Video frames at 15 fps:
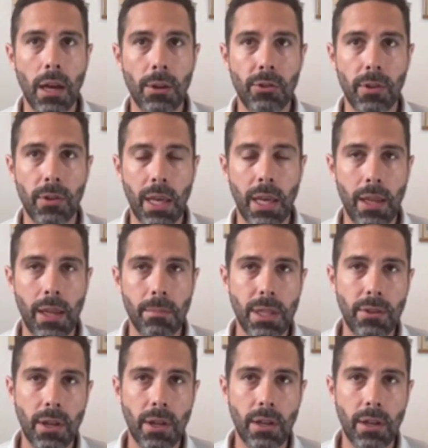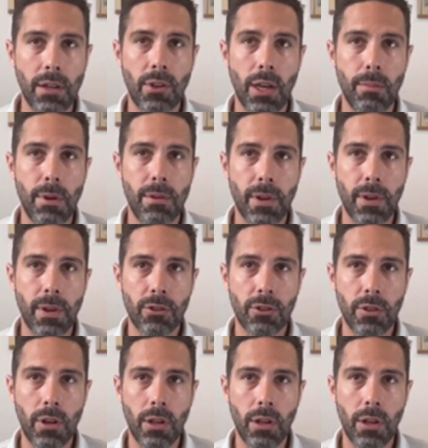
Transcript: So can that be done in a timely fashion?